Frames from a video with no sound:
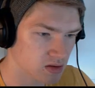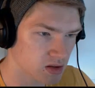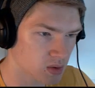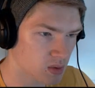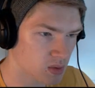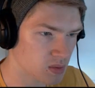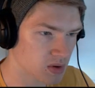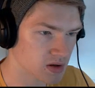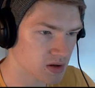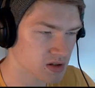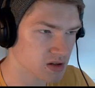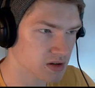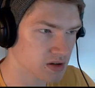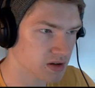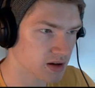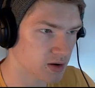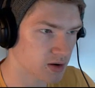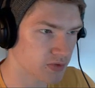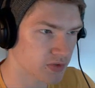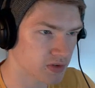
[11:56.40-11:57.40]
know what, we're gonna
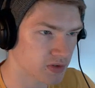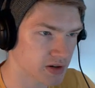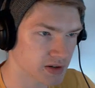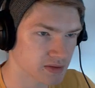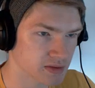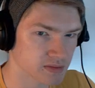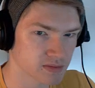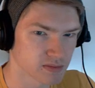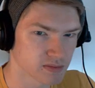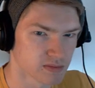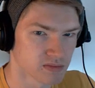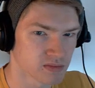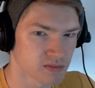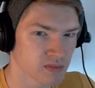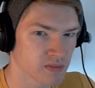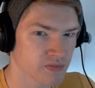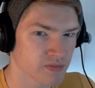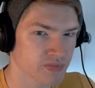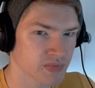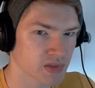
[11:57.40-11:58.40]
go for it.
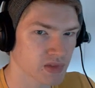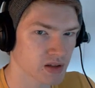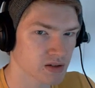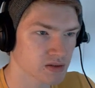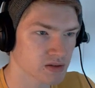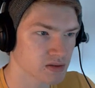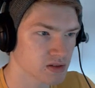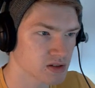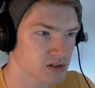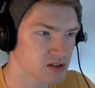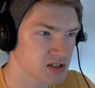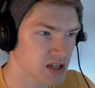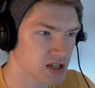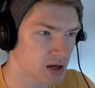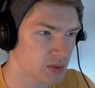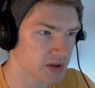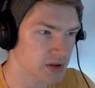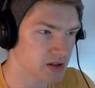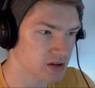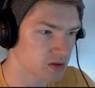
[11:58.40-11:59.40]
See
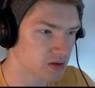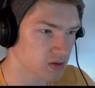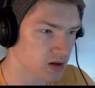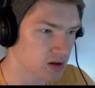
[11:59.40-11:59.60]
how we do.